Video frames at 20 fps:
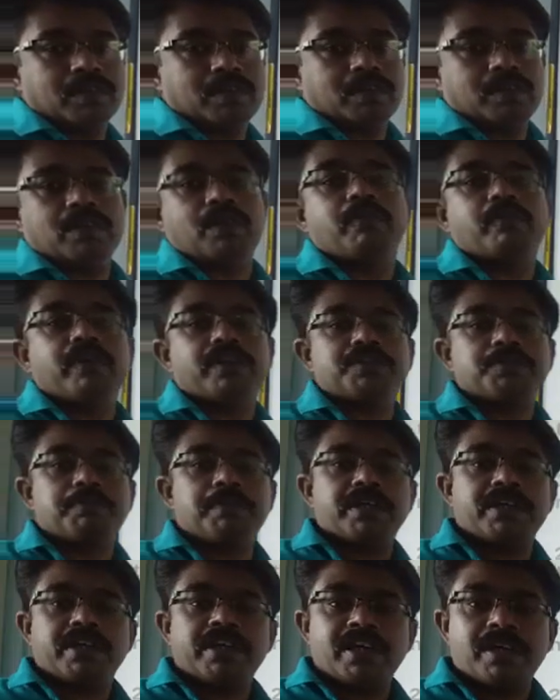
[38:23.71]
Now we are
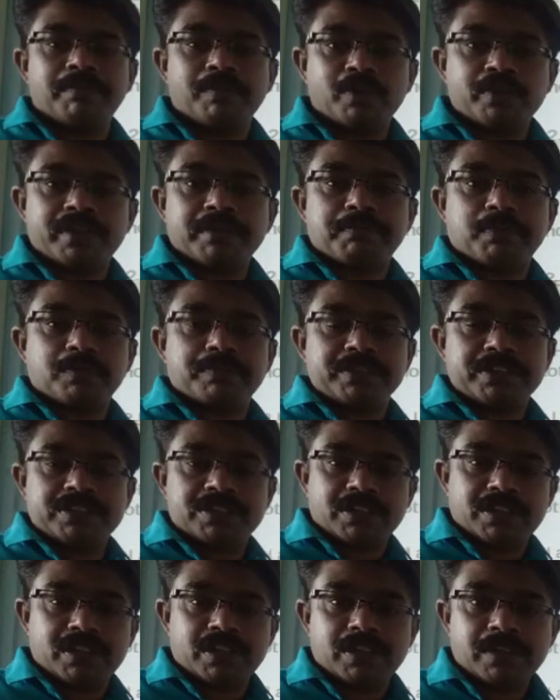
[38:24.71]
speaking about a
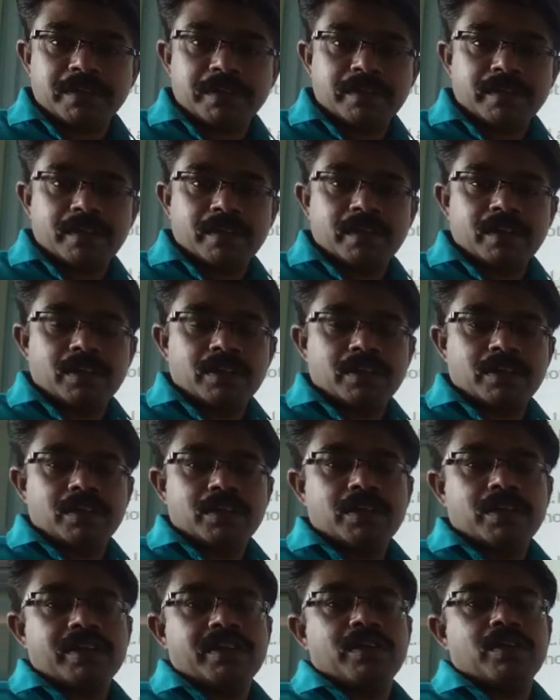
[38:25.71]
professor
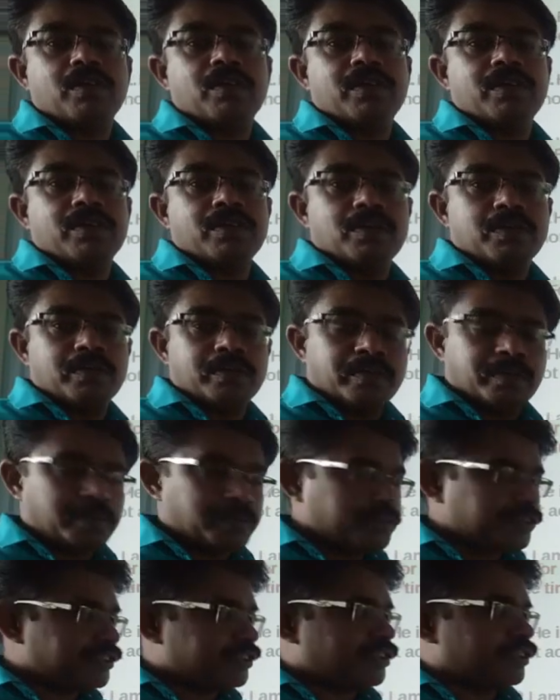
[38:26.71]

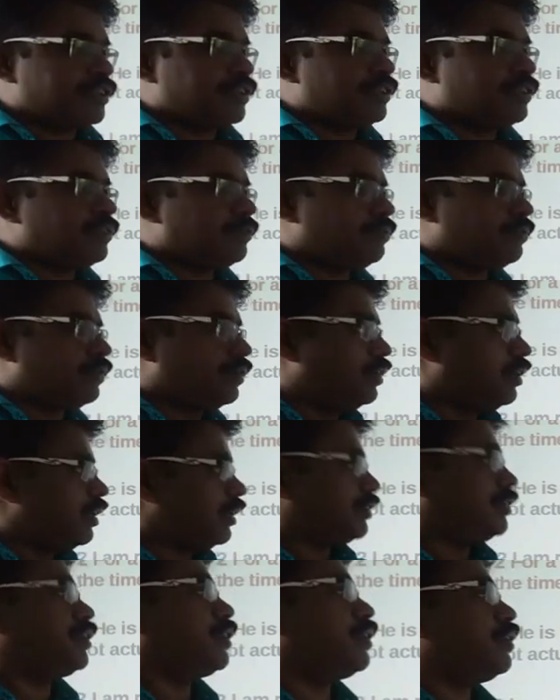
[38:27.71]
who is a
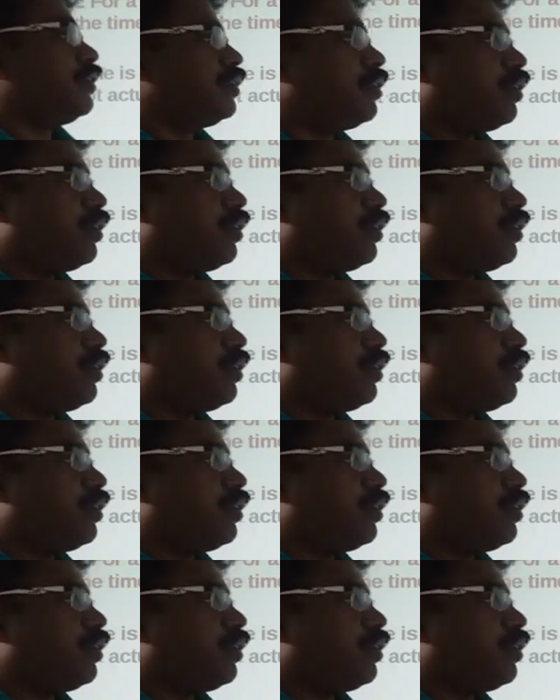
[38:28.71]
lecturer